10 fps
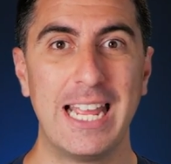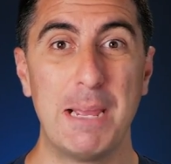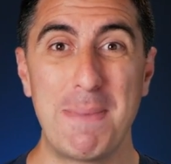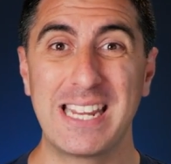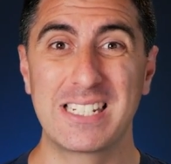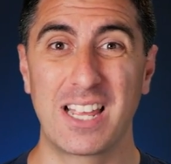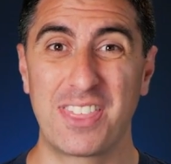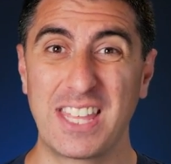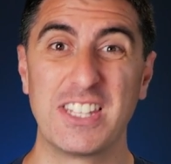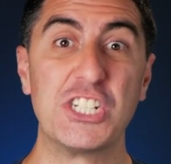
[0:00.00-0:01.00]
it makes a
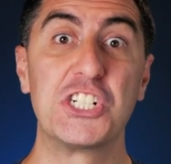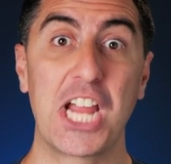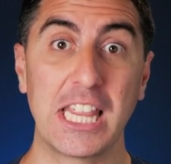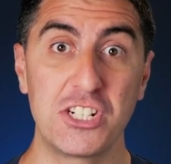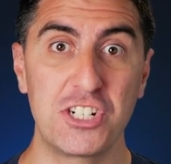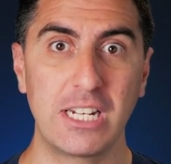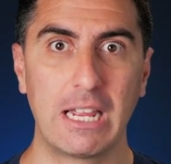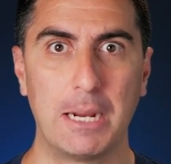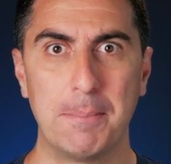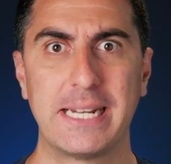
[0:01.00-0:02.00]
thing that's challenging
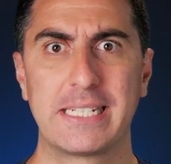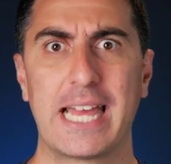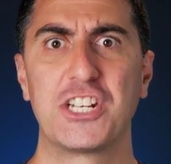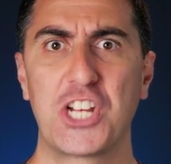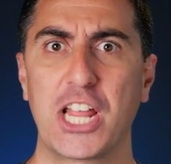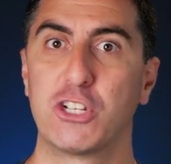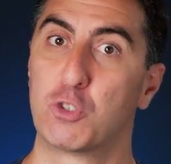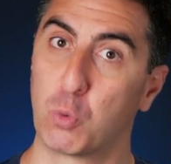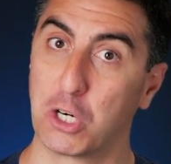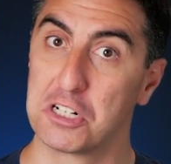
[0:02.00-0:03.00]
and makes that
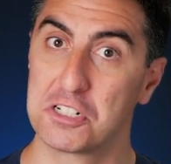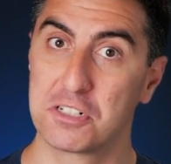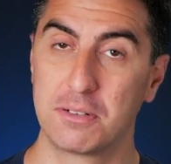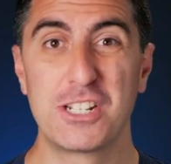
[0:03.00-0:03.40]
challenge worse.